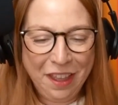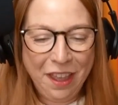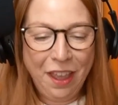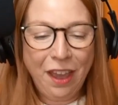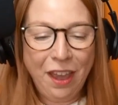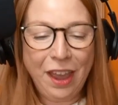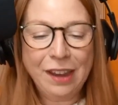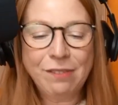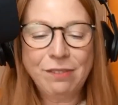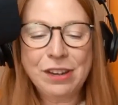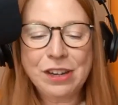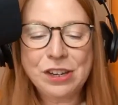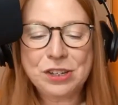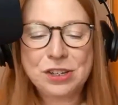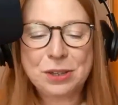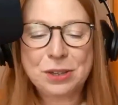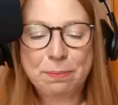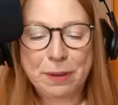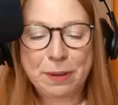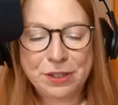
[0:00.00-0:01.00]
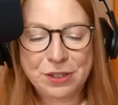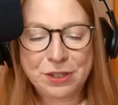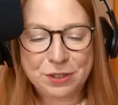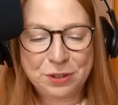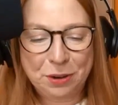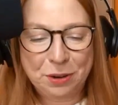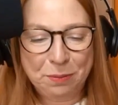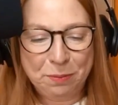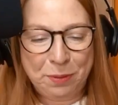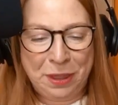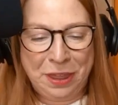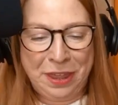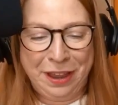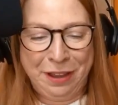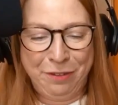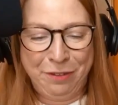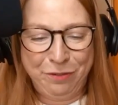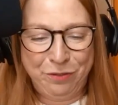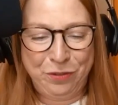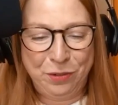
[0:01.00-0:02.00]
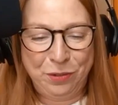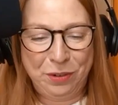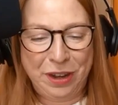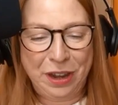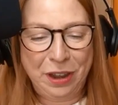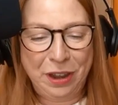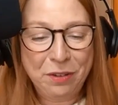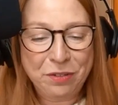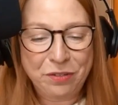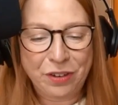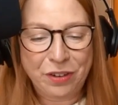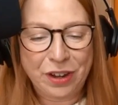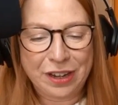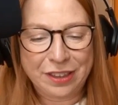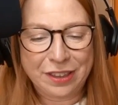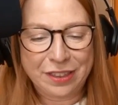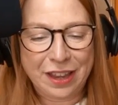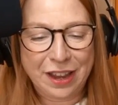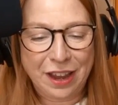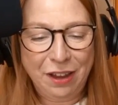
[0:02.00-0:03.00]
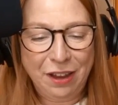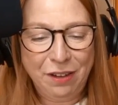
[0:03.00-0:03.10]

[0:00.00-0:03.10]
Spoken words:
I reached the bus stop without falling over anything,